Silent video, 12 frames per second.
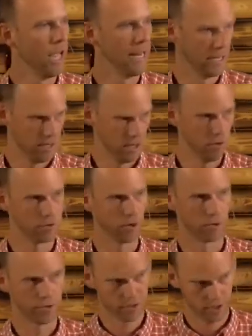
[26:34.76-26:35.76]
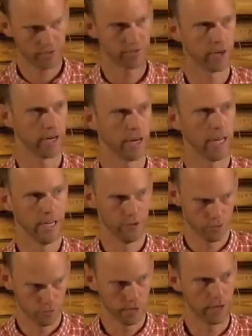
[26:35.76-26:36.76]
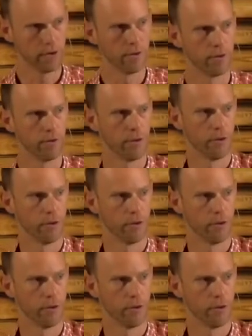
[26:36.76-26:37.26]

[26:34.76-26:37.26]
and he knows our suffering is real